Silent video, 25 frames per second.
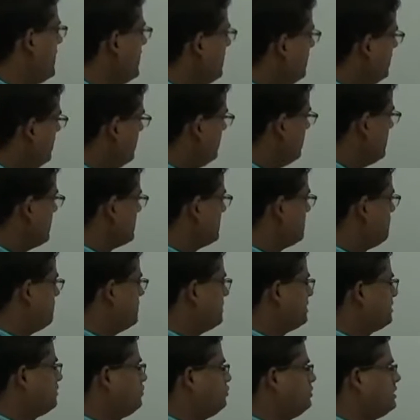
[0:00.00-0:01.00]
connecting the
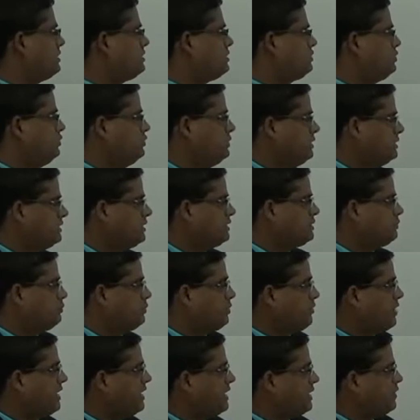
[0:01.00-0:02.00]
experts to the students,
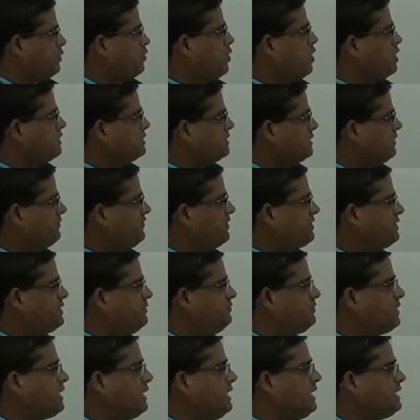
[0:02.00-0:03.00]
provide a
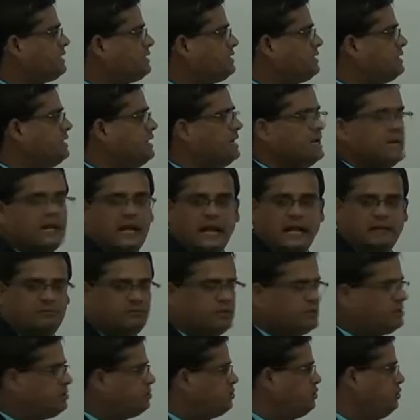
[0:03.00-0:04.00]
cost-effective connect,
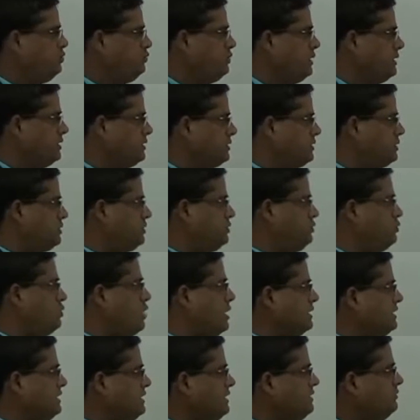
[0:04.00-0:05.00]
help the students
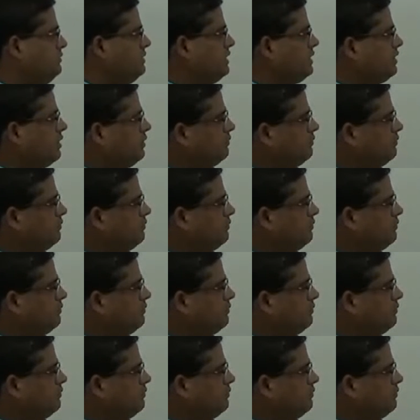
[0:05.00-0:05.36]
to achieve their